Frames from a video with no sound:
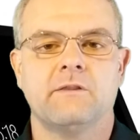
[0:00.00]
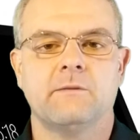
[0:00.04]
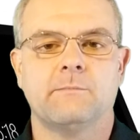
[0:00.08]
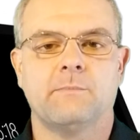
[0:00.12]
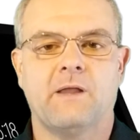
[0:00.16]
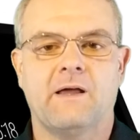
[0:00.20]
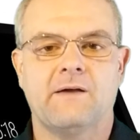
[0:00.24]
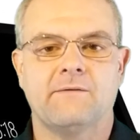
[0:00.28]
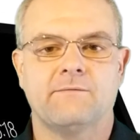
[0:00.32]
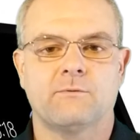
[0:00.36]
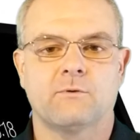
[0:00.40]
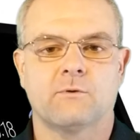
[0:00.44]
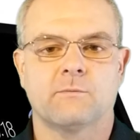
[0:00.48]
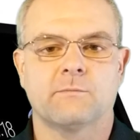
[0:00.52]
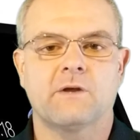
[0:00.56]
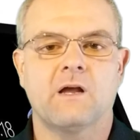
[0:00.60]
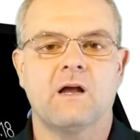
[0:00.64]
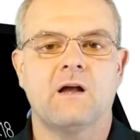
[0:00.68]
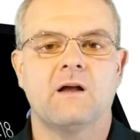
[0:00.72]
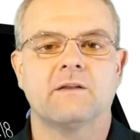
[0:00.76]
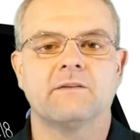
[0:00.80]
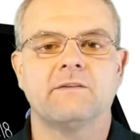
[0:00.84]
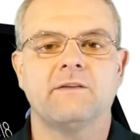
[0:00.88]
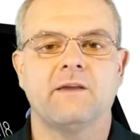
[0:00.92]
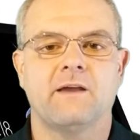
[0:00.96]
the platform
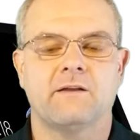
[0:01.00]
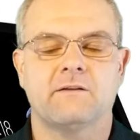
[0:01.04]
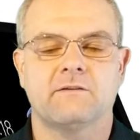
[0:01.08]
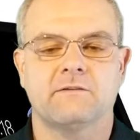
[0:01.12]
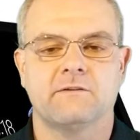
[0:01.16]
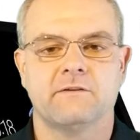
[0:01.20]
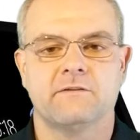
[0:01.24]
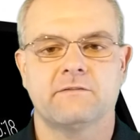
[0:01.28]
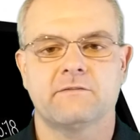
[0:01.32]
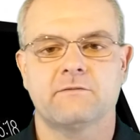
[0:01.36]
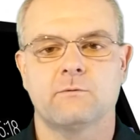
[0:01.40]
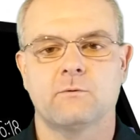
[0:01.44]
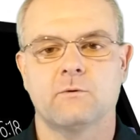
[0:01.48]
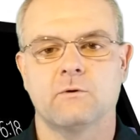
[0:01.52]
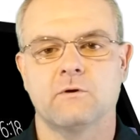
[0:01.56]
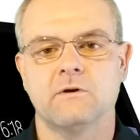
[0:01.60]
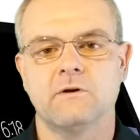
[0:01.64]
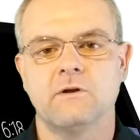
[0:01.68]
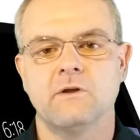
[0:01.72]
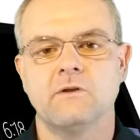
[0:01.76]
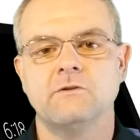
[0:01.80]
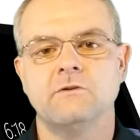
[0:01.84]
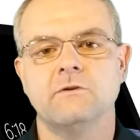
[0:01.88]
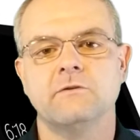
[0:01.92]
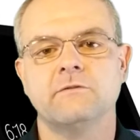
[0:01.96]
contact list
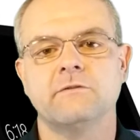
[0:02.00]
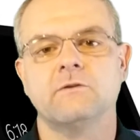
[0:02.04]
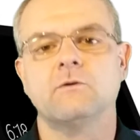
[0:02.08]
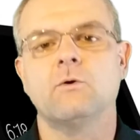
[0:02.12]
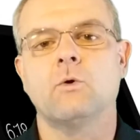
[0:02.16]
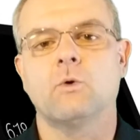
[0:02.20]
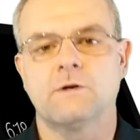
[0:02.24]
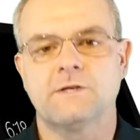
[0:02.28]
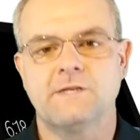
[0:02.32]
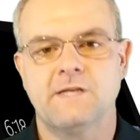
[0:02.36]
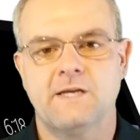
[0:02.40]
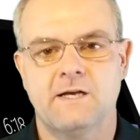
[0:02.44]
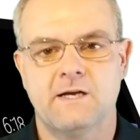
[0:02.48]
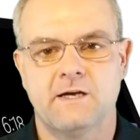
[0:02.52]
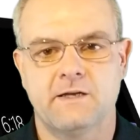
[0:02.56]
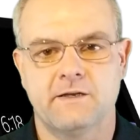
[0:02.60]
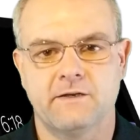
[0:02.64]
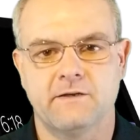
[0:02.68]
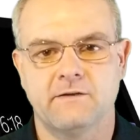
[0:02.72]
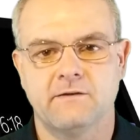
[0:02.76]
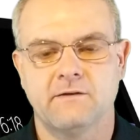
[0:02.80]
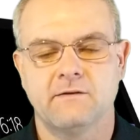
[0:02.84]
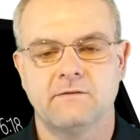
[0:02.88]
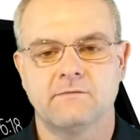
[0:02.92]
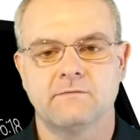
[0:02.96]
or using
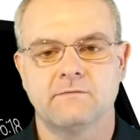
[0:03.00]
Cortana,